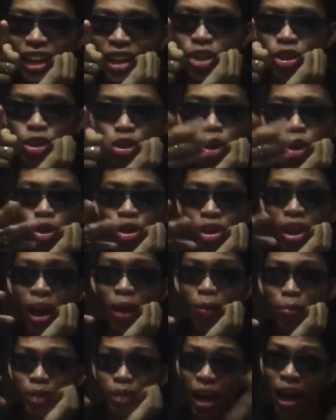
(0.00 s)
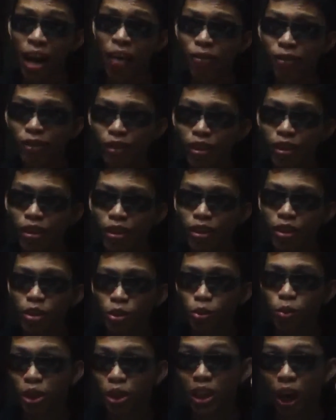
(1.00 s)
And you don't have life
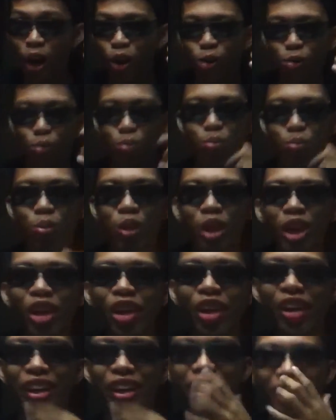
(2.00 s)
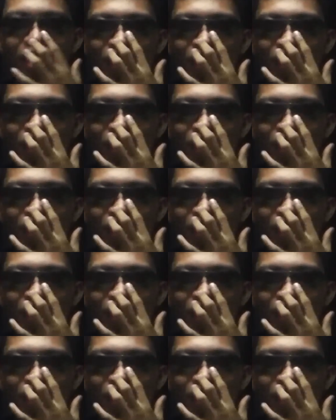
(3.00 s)
without beer.